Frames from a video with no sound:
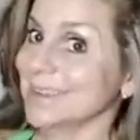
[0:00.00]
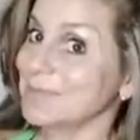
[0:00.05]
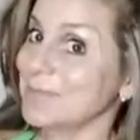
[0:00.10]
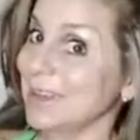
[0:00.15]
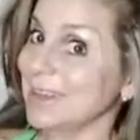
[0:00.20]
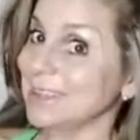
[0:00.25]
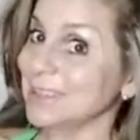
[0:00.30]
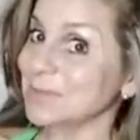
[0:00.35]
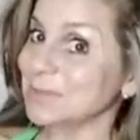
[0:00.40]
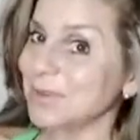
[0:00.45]

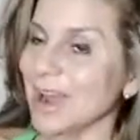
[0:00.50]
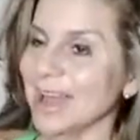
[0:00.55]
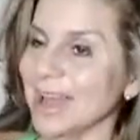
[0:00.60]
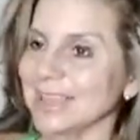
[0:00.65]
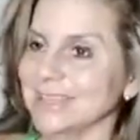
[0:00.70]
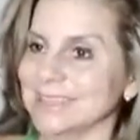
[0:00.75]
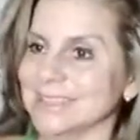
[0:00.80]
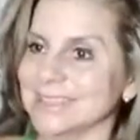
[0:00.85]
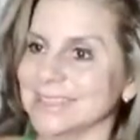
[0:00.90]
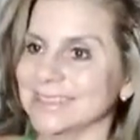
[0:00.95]
many
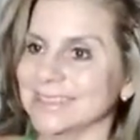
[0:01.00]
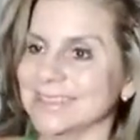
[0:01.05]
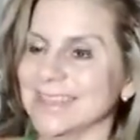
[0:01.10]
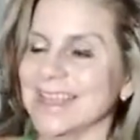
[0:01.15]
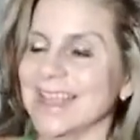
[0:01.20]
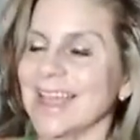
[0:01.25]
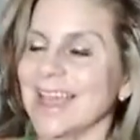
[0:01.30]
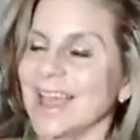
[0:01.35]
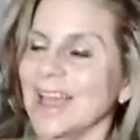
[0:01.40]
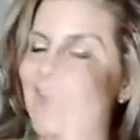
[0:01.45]
surprises.
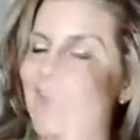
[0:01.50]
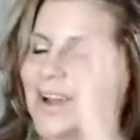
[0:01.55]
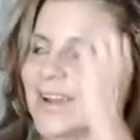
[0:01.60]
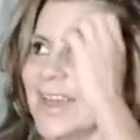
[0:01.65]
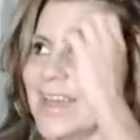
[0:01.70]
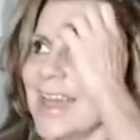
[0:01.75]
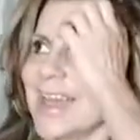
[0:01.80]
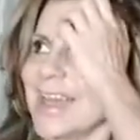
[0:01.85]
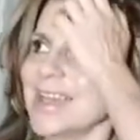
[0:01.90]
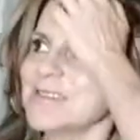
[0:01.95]

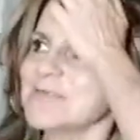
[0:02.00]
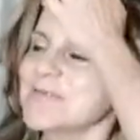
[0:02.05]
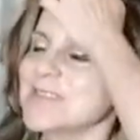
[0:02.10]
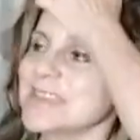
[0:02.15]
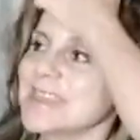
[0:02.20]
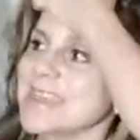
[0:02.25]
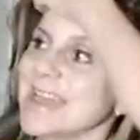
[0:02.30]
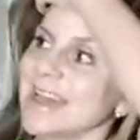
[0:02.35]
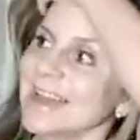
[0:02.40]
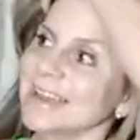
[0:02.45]
Okay,
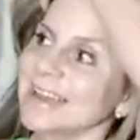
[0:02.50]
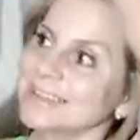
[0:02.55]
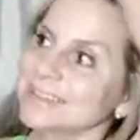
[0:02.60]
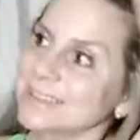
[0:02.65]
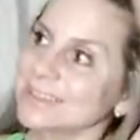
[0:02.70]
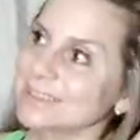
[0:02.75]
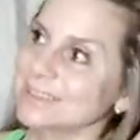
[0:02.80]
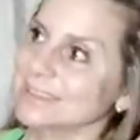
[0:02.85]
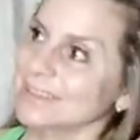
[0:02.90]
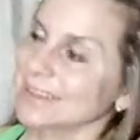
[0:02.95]
but yeah,
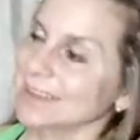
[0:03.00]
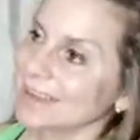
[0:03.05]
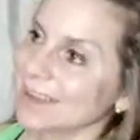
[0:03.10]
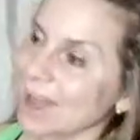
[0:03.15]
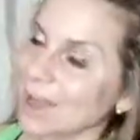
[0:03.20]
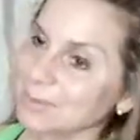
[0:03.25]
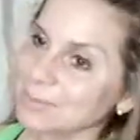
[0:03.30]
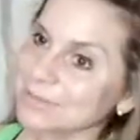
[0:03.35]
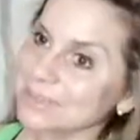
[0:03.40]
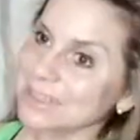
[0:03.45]
just
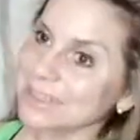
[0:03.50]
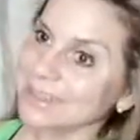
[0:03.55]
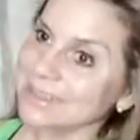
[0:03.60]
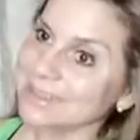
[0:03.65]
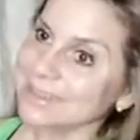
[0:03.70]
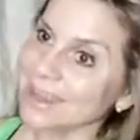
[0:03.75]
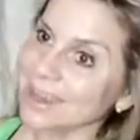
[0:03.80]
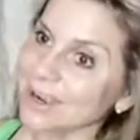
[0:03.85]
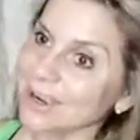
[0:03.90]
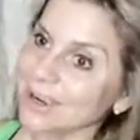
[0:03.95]
opt
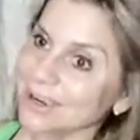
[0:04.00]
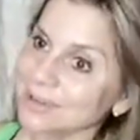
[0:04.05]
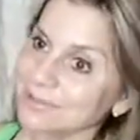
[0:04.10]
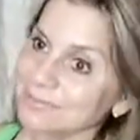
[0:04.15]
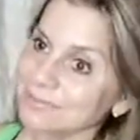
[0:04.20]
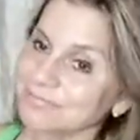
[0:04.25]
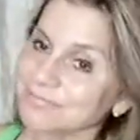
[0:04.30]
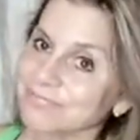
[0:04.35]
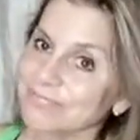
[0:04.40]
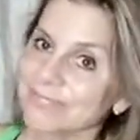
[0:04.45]
in there.
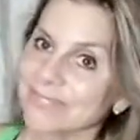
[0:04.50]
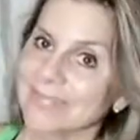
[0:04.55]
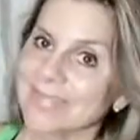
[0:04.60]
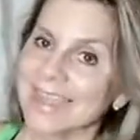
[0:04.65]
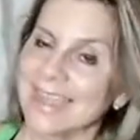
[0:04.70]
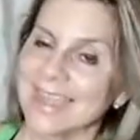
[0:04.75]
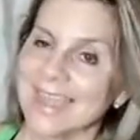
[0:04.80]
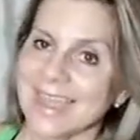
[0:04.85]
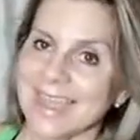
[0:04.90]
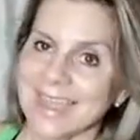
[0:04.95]

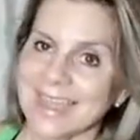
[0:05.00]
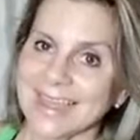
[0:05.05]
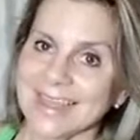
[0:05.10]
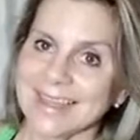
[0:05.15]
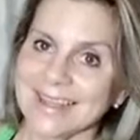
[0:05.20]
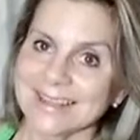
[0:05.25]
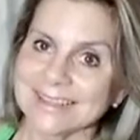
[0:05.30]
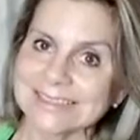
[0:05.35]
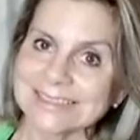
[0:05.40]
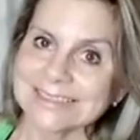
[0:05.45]

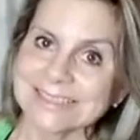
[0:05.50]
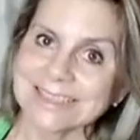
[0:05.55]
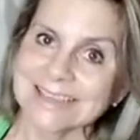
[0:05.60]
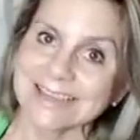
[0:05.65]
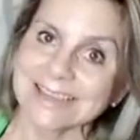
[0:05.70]
And